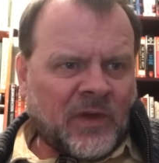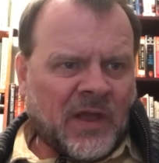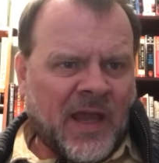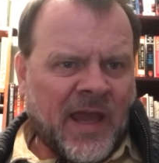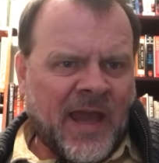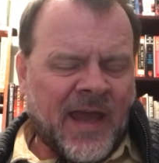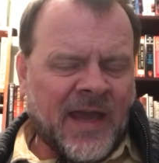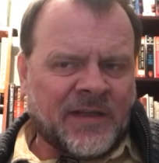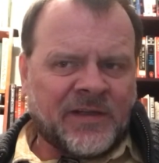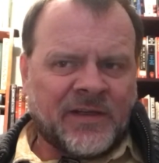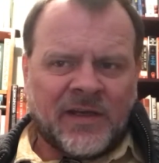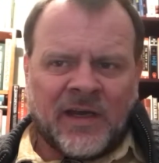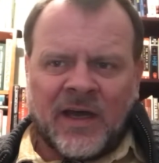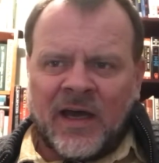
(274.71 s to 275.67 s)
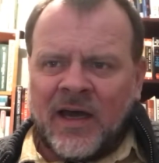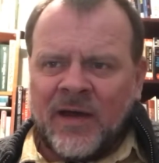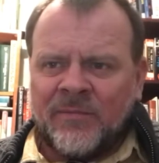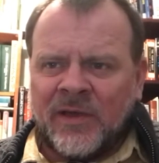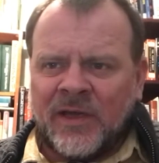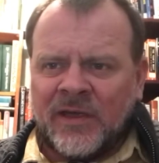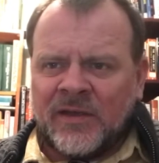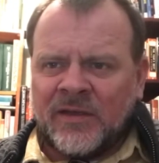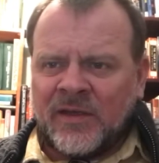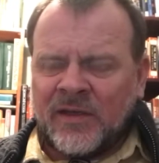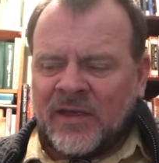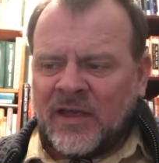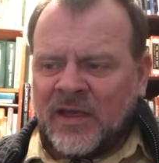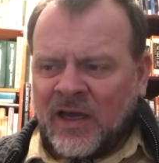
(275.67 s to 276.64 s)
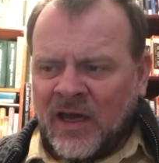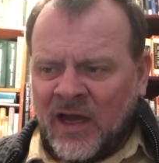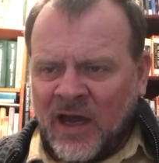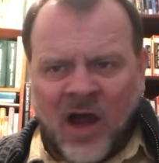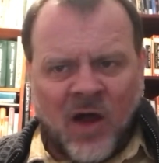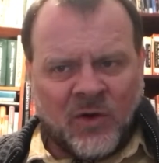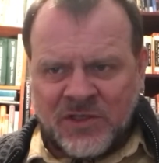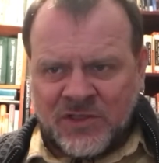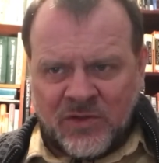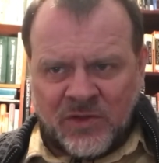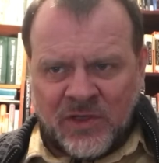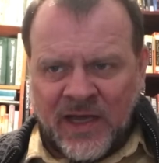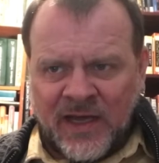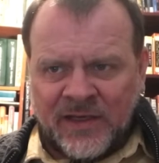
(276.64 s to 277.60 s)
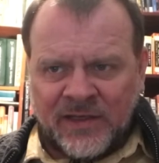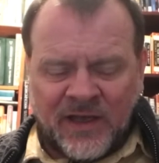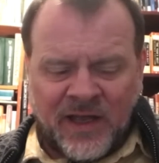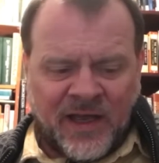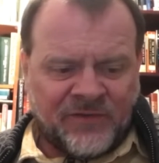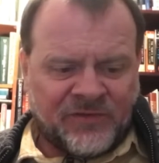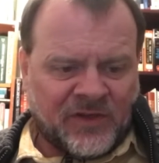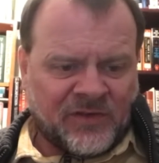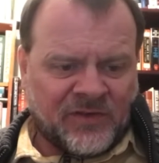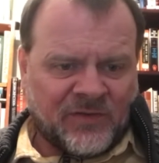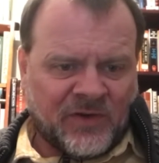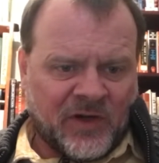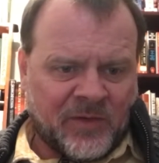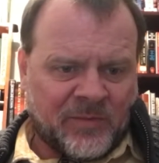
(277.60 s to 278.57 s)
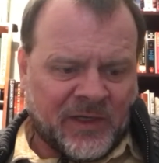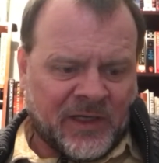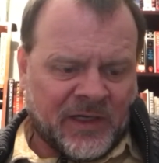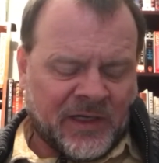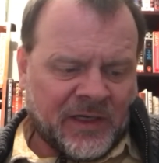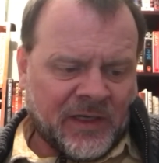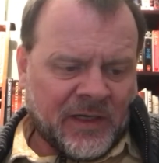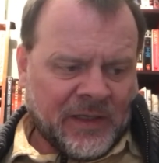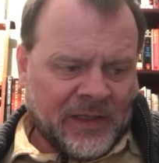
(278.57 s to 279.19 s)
And I always do that. I have since the very beginning.